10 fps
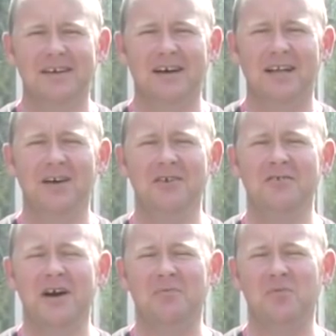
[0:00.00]

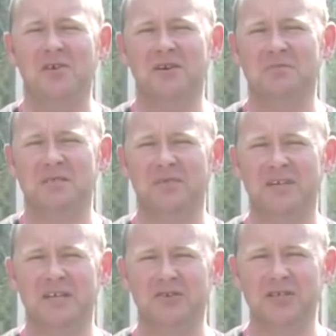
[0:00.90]
Hello and welcome to
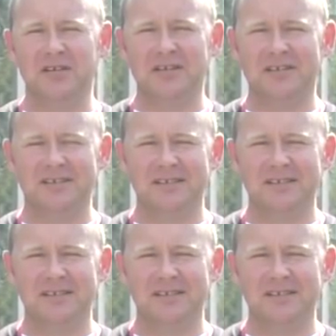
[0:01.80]
Videojug.